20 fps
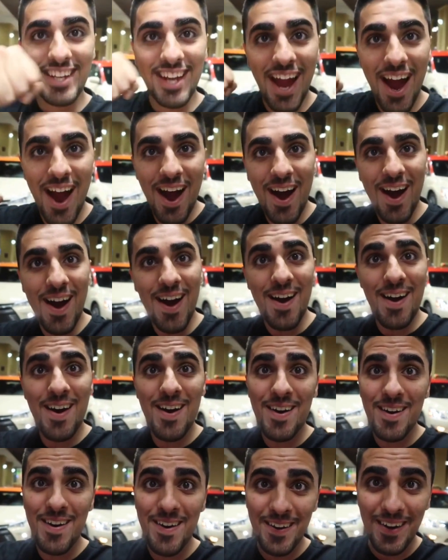
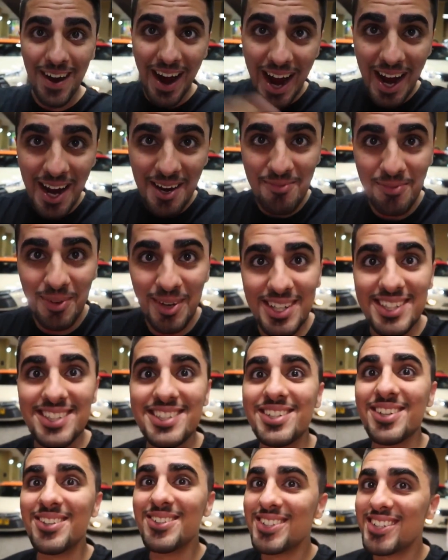Yo! Alright, boys,
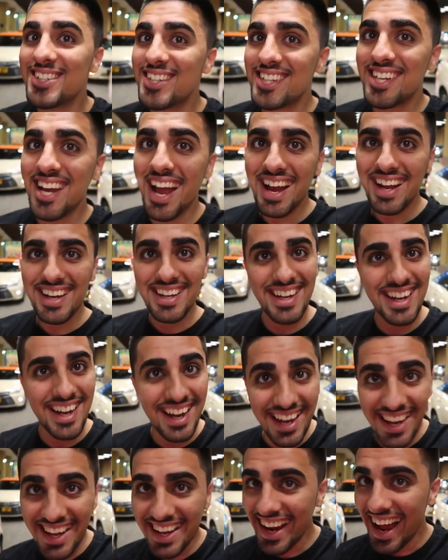so check
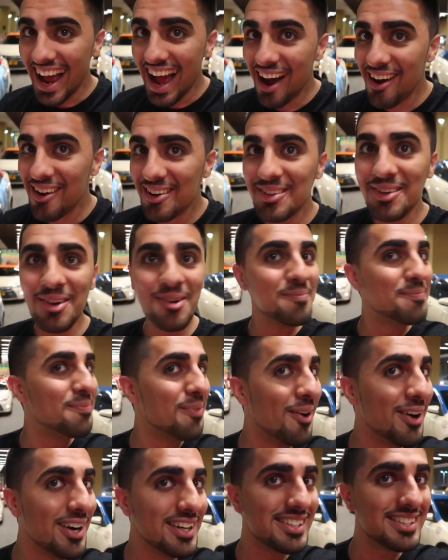it out. Your
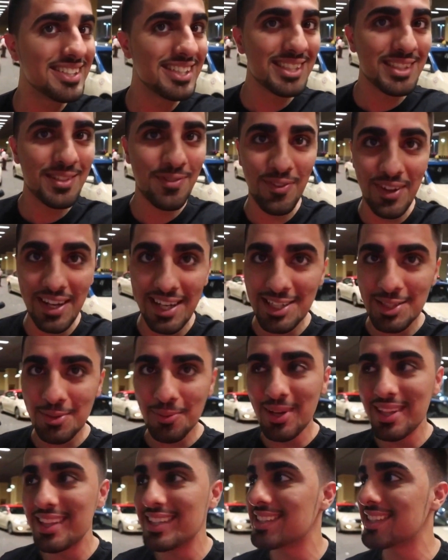boy just finished
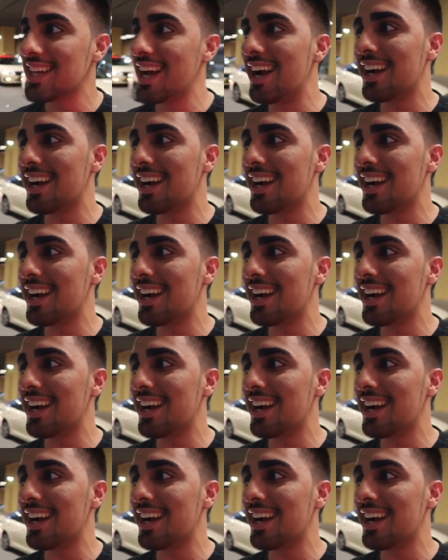with his